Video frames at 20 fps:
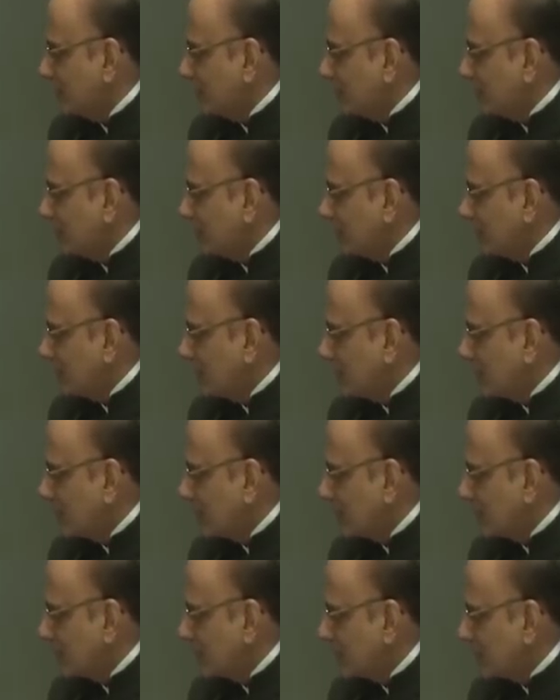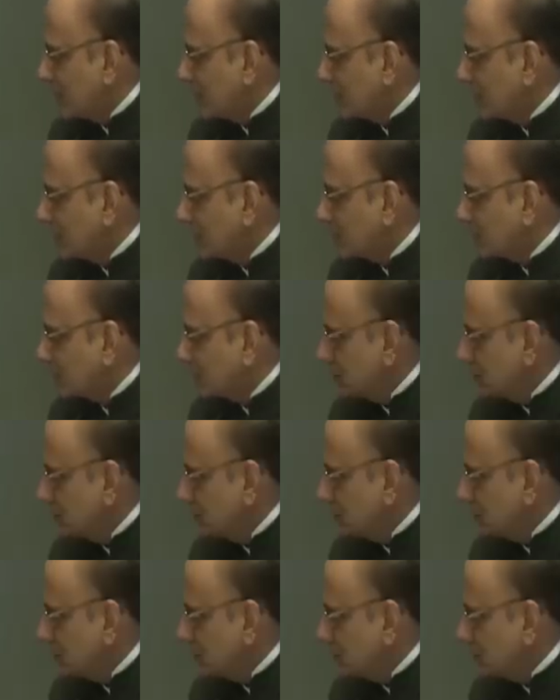
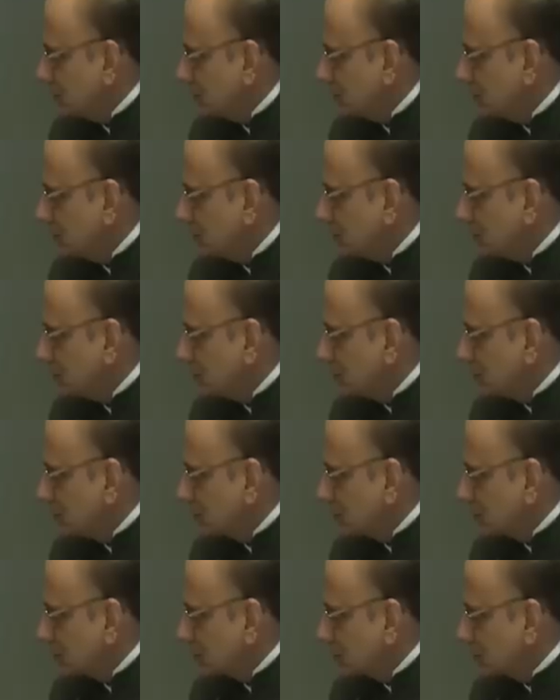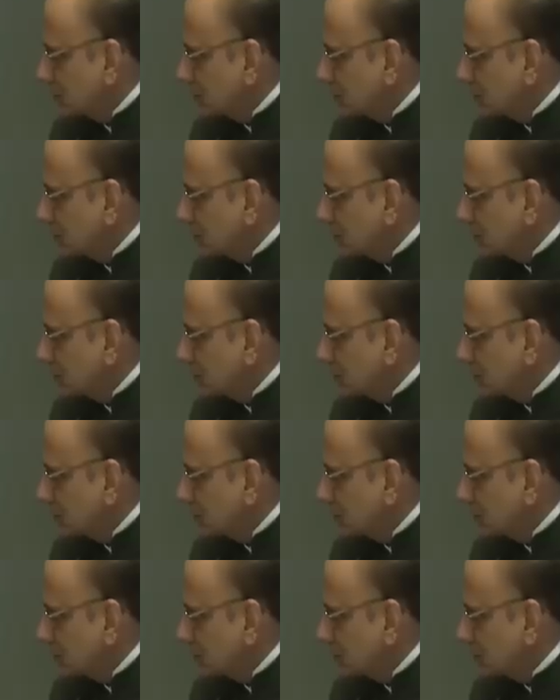(silent)